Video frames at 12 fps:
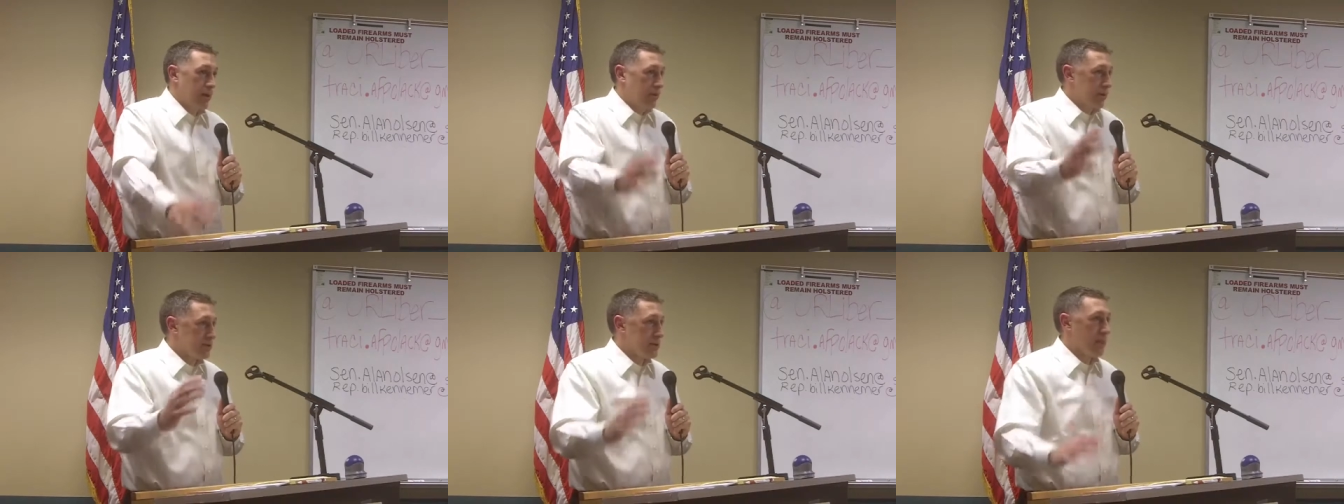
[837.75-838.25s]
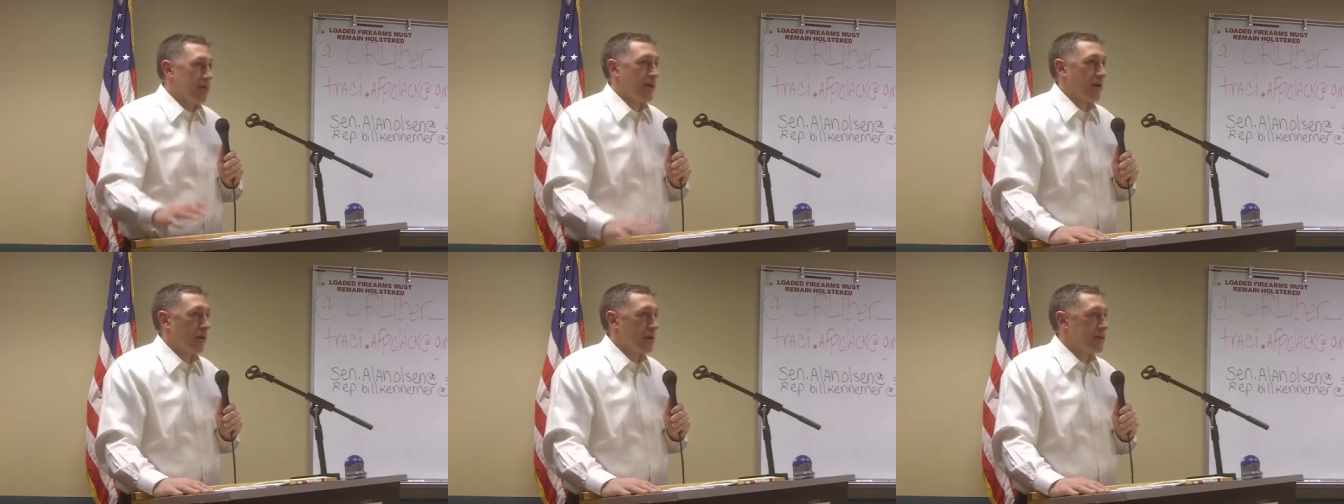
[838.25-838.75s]
I know there's
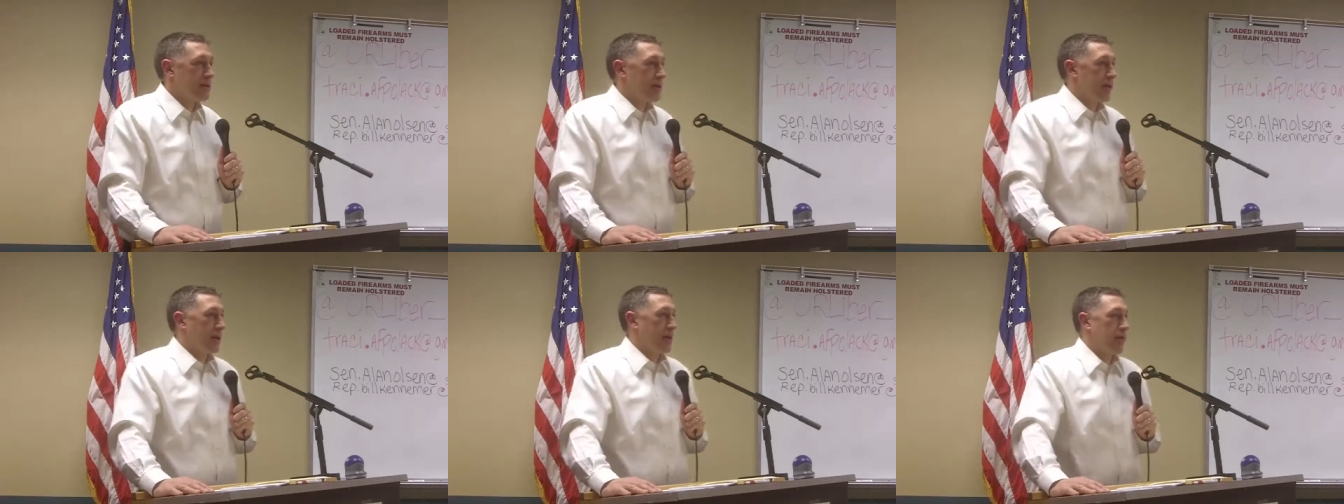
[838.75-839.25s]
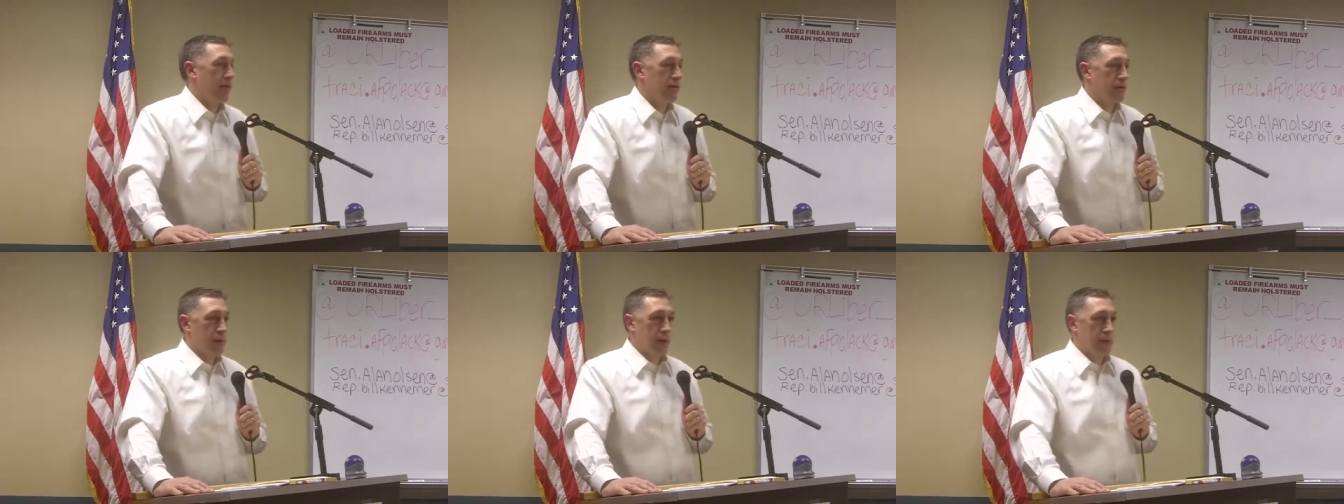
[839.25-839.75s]
libertarians in
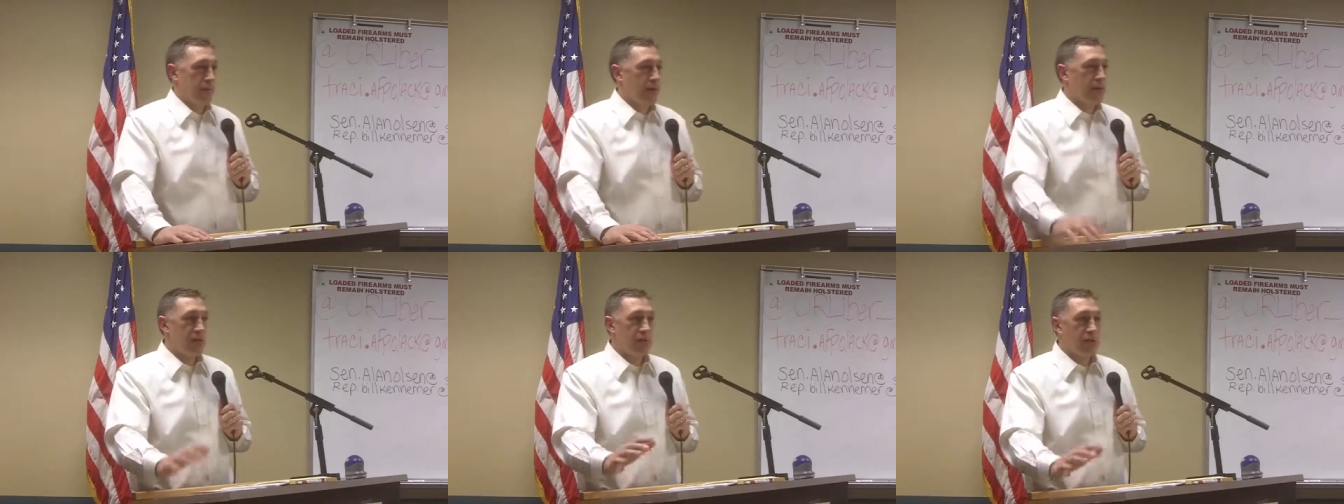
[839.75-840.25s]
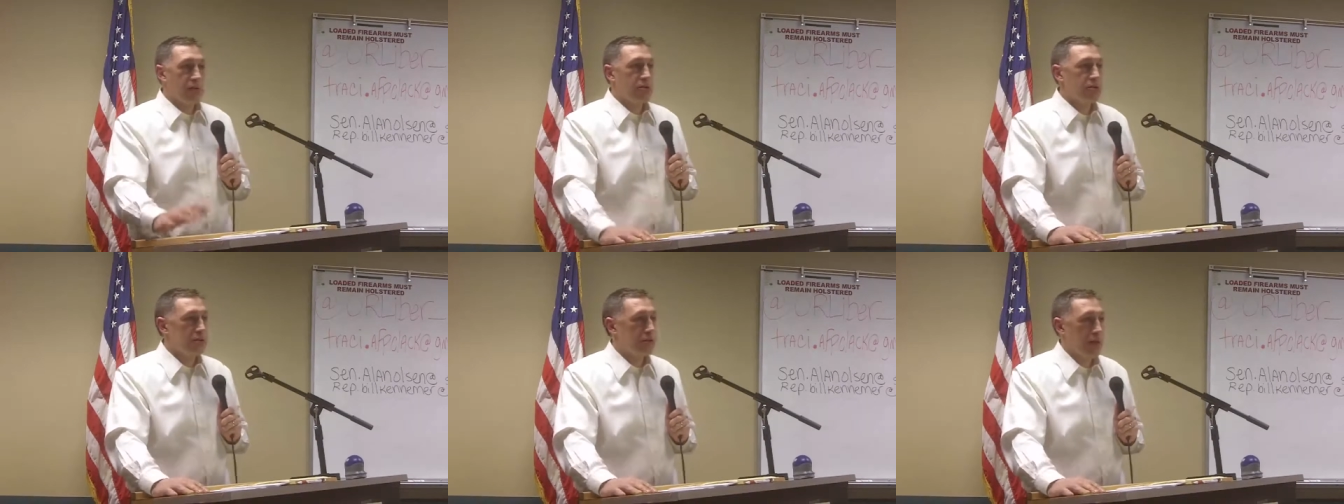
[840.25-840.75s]
here um, and other
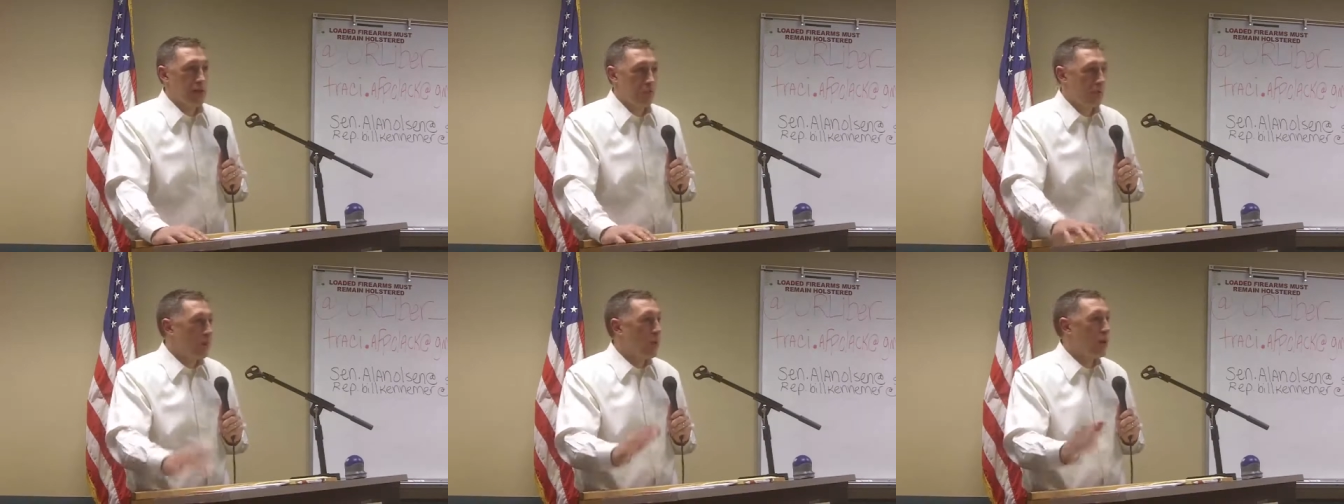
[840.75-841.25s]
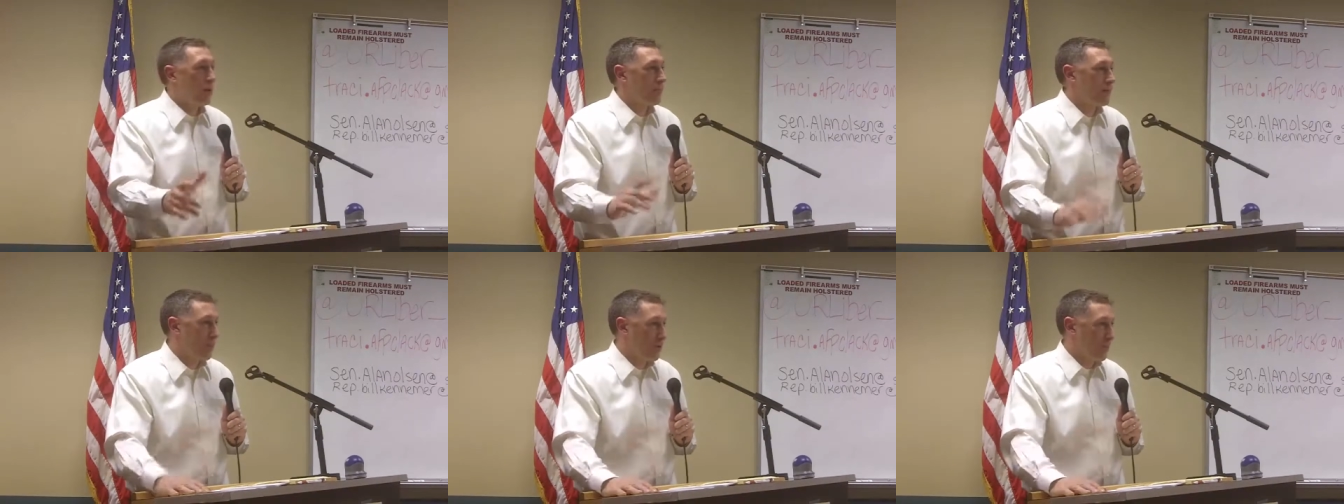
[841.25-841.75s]
folks, and we
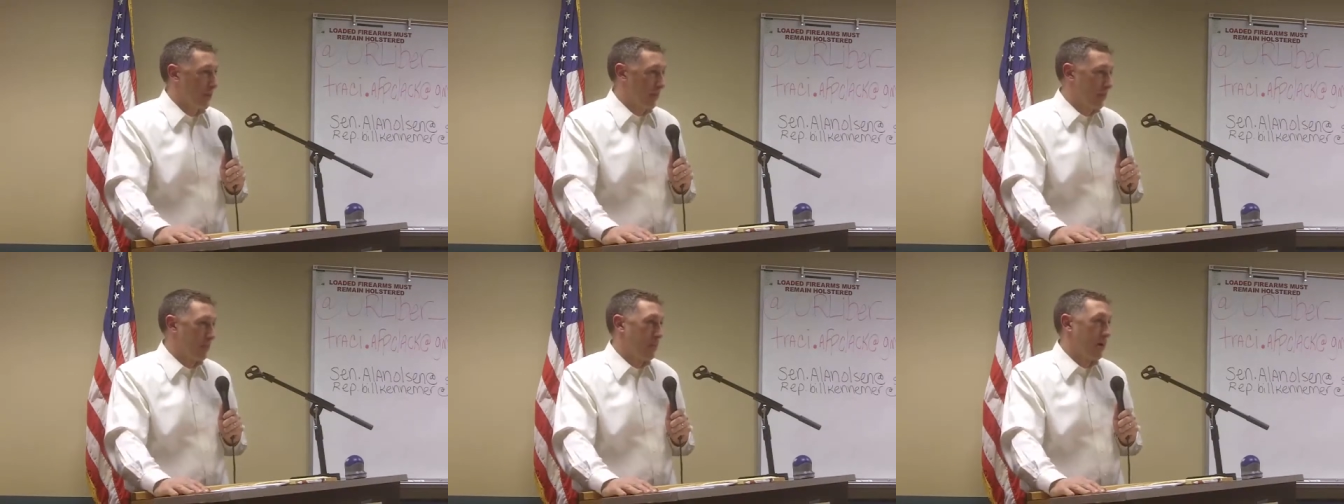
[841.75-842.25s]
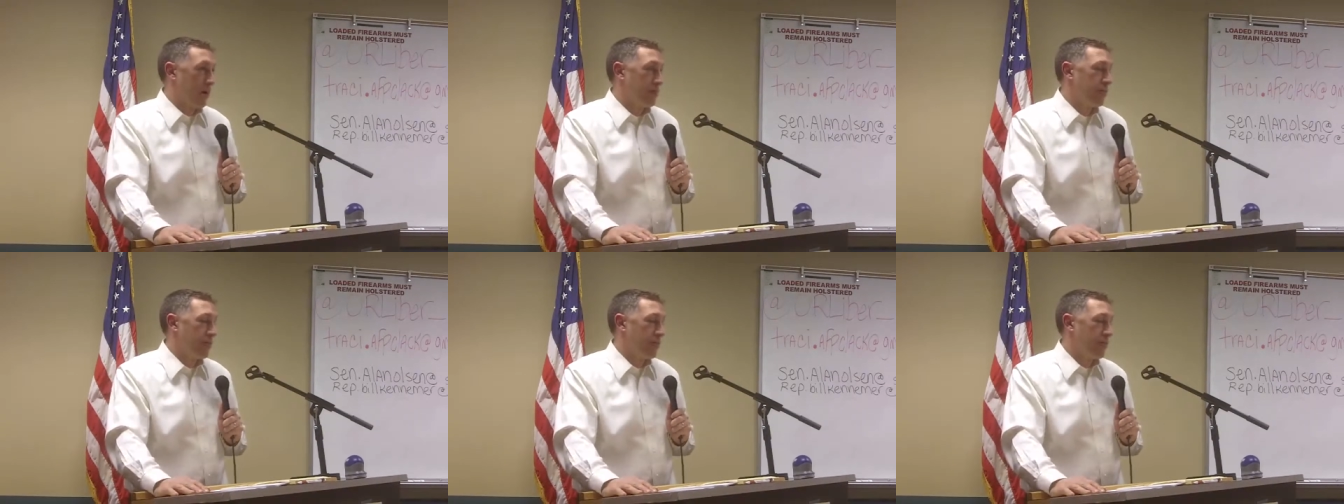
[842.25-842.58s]
welcome you into the Republican Party to